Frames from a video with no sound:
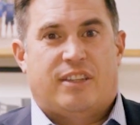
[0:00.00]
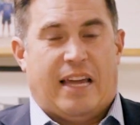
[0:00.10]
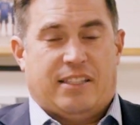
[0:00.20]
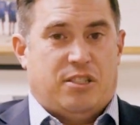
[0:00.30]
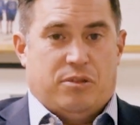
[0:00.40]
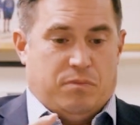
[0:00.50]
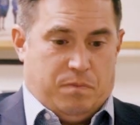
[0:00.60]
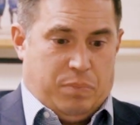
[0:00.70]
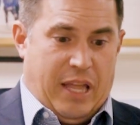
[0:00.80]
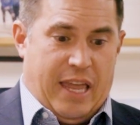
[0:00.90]
That's
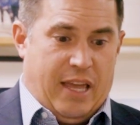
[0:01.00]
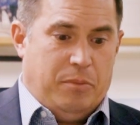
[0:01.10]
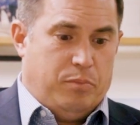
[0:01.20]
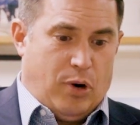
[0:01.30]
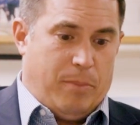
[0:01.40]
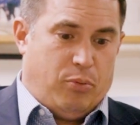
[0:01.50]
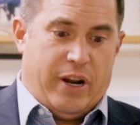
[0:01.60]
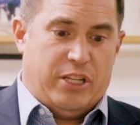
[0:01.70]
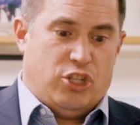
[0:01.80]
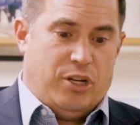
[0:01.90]
plan,
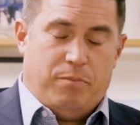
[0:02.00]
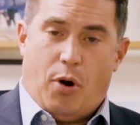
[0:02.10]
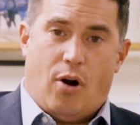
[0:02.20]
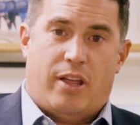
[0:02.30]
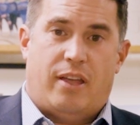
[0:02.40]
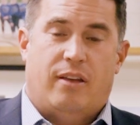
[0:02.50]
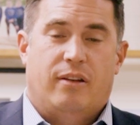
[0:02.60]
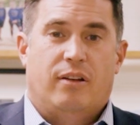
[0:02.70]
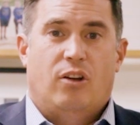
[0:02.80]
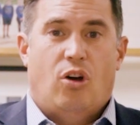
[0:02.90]
preparation, and party.
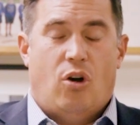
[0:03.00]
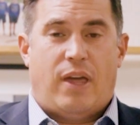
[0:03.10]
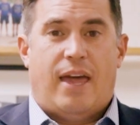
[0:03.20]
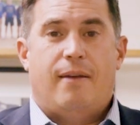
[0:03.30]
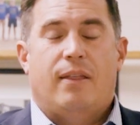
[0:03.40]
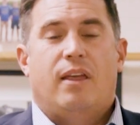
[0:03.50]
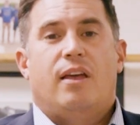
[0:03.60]
Okay?